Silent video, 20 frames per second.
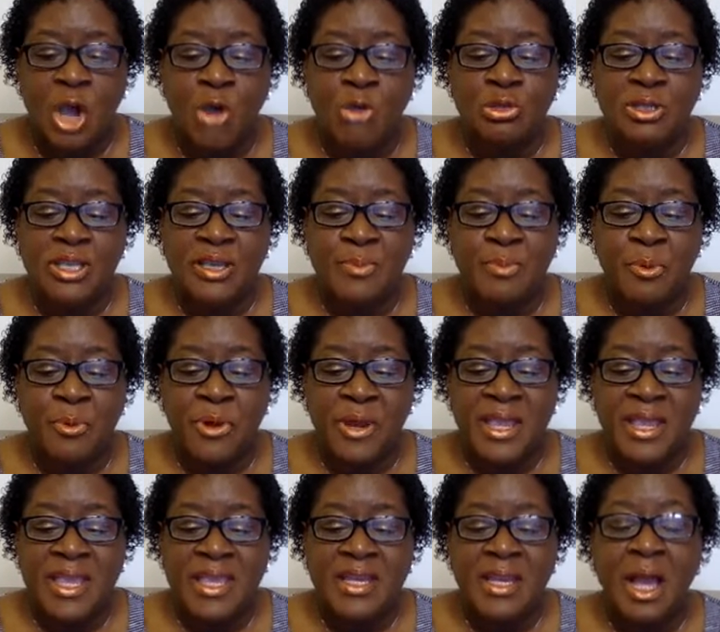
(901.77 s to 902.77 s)
only
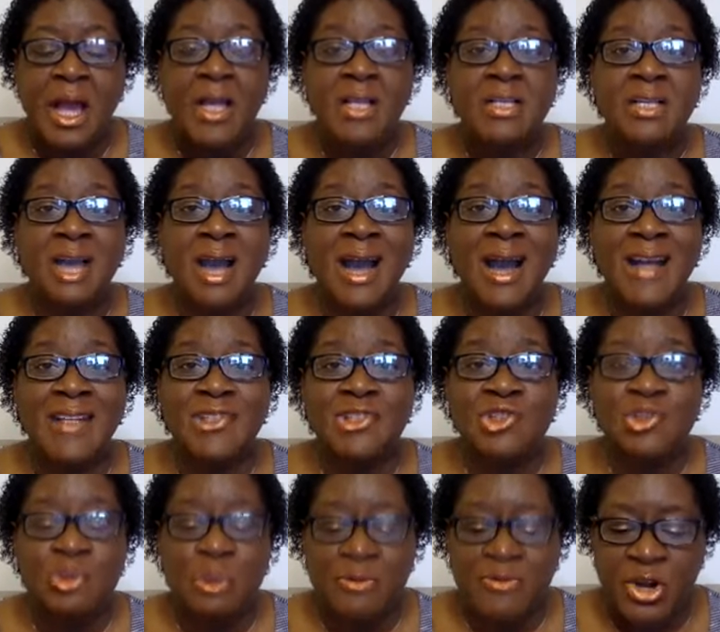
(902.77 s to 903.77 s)
breed
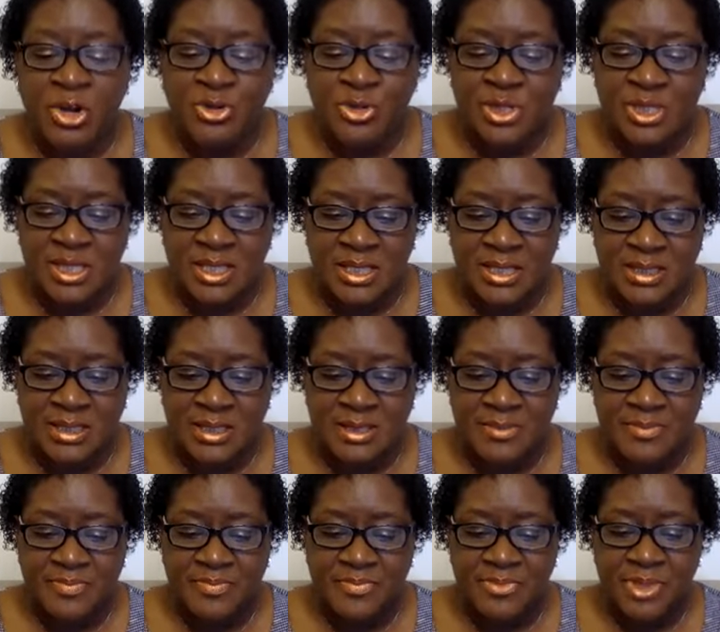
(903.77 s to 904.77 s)
controversies
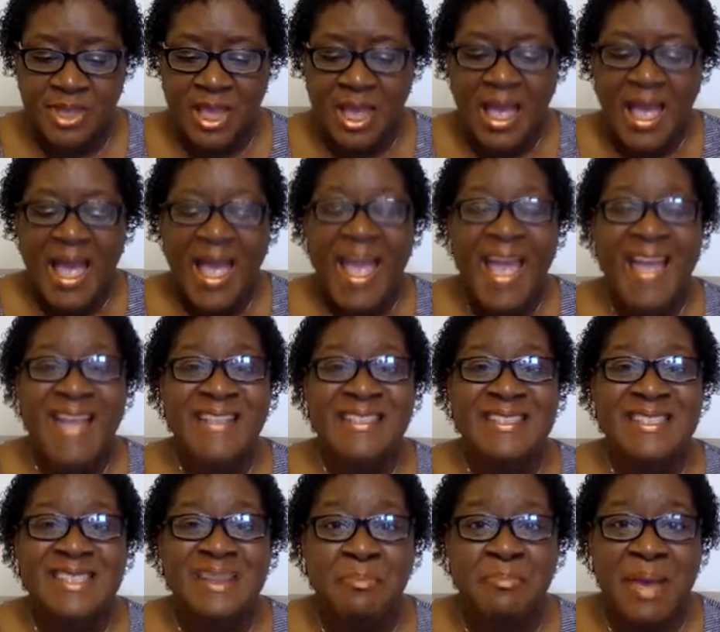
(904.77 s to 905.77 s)
and
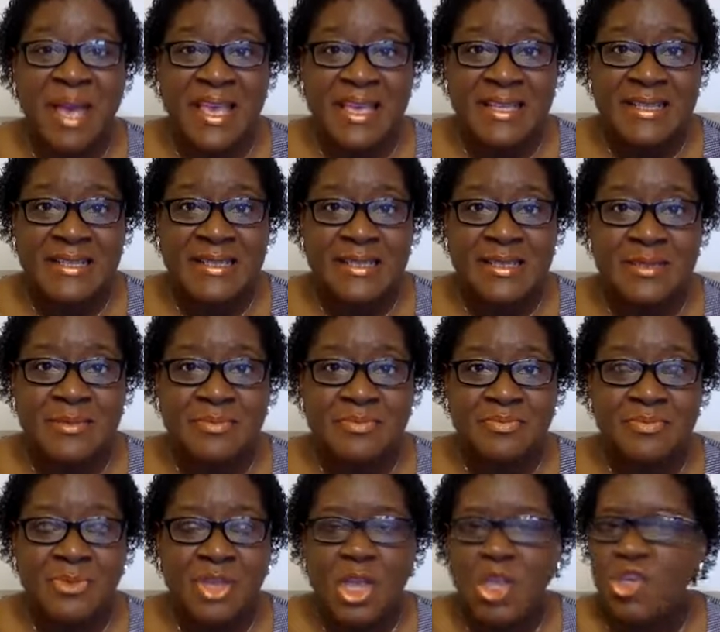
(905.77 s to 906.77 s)
debates.
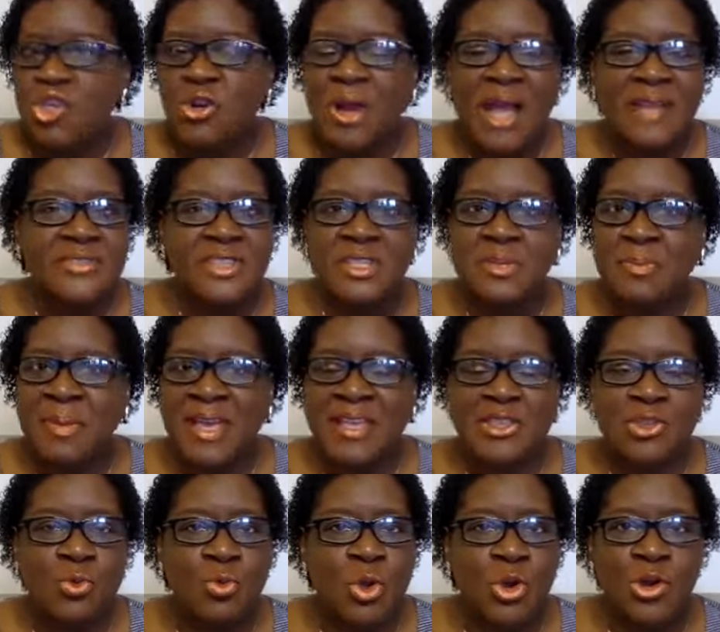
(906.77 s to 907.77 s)
You don't have to debate
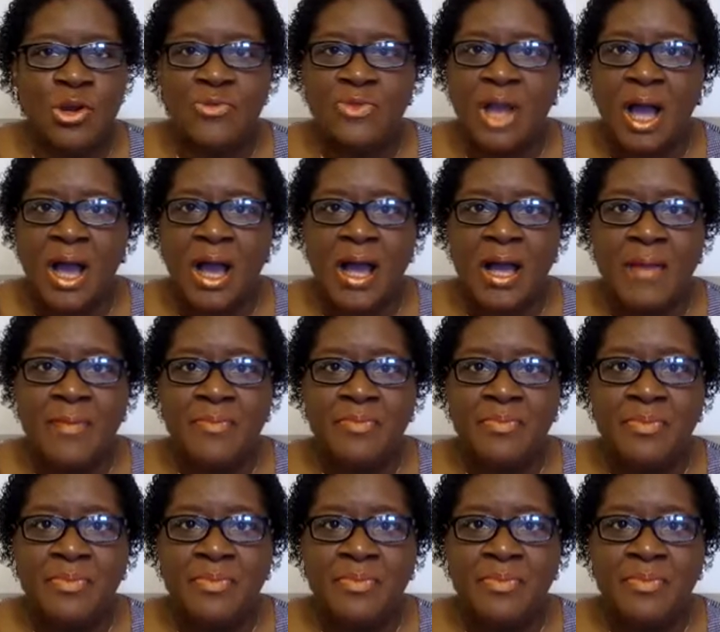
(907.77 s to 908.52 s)
the Word of God.